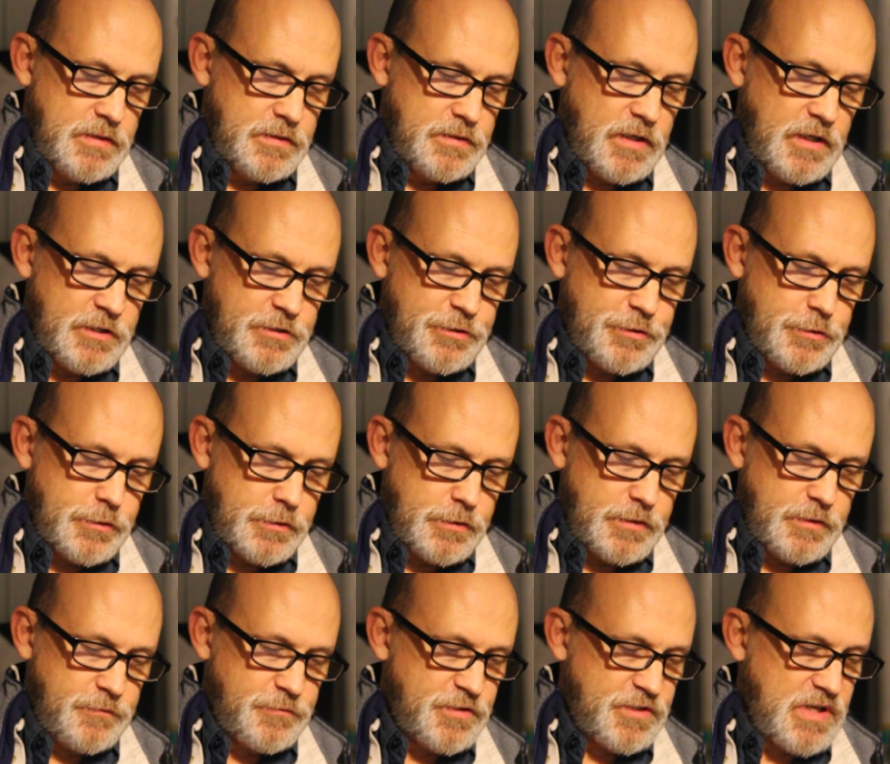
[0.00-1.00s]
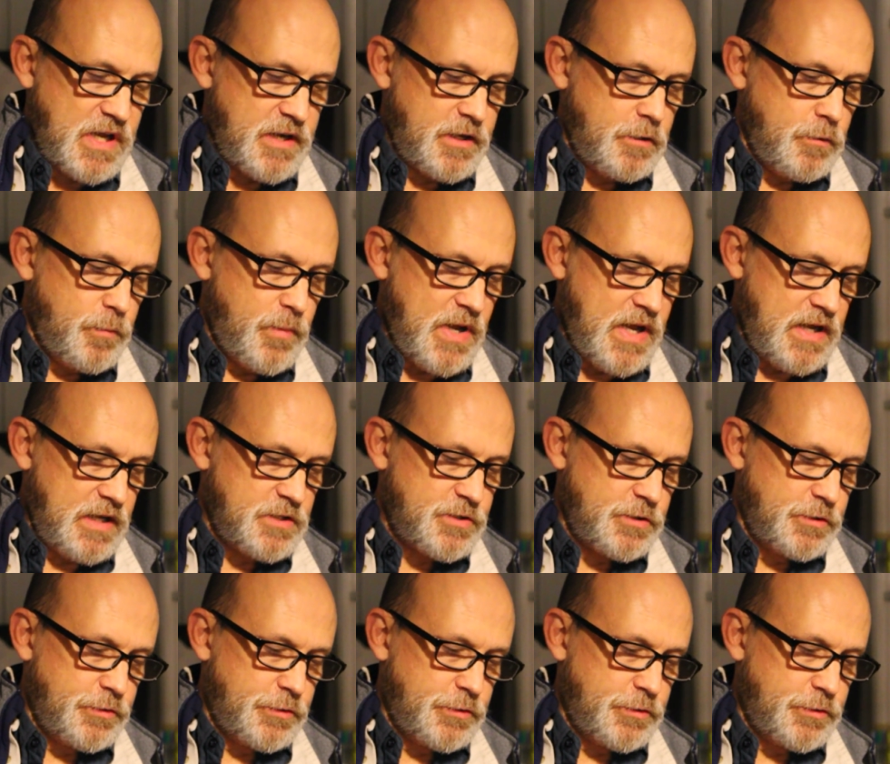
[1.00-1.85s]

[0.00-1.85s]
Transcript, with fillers: Not sure if psychopaths